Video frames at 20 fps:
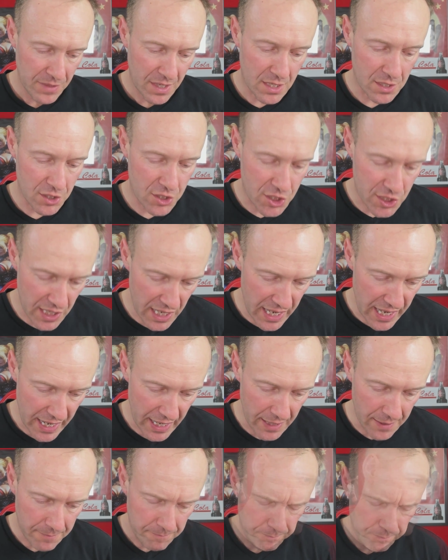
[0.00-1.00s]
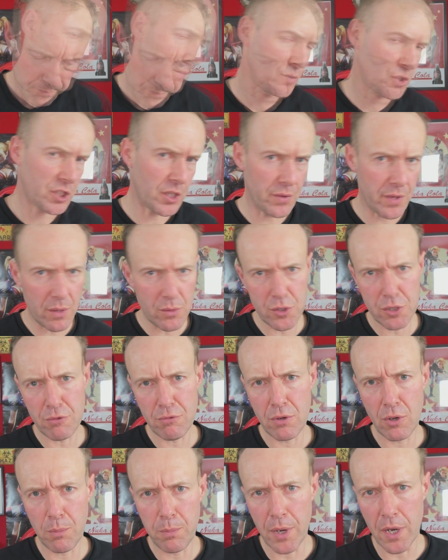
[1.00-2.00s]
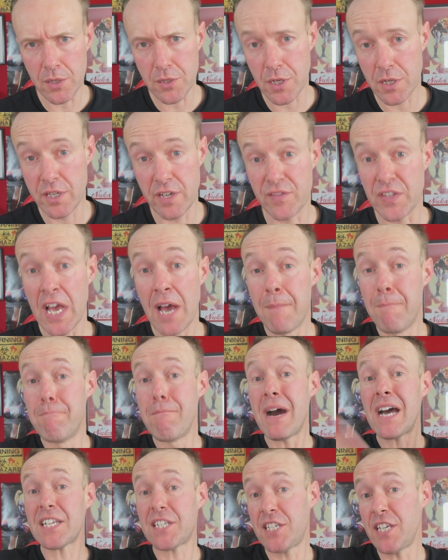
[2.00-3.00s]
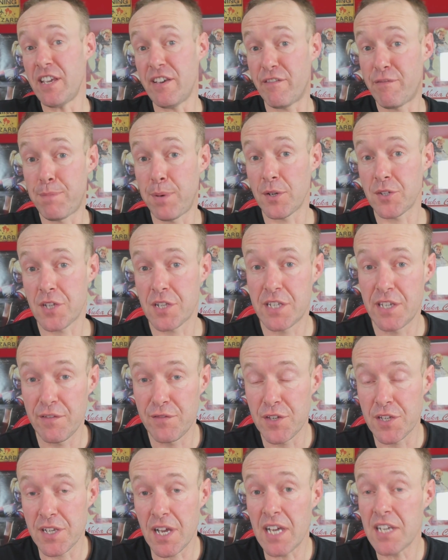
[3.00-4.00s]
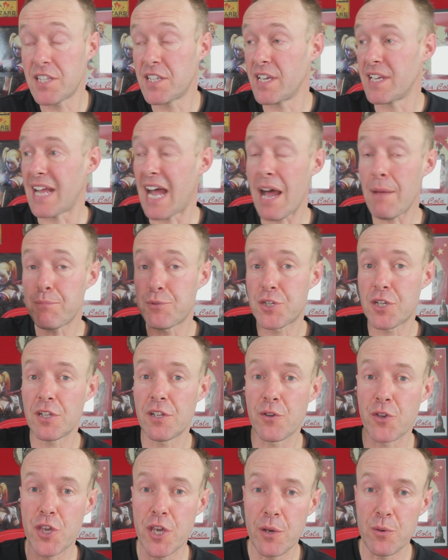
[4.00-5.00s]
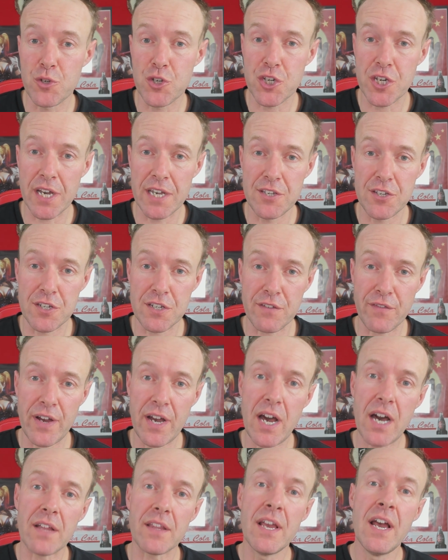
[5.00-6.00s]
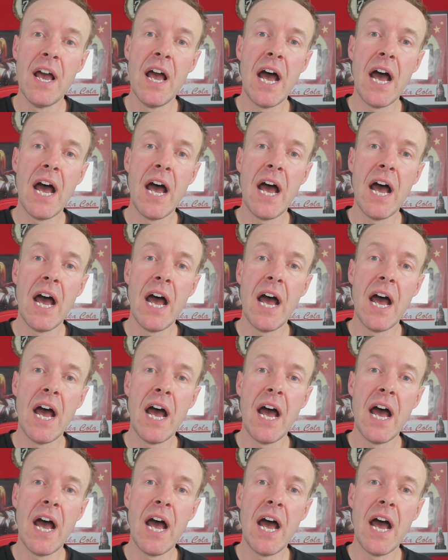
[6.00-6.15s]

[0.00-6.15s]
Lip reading: can see it. So those are all positives, massive positives as I see it, absolute huge changes of heart,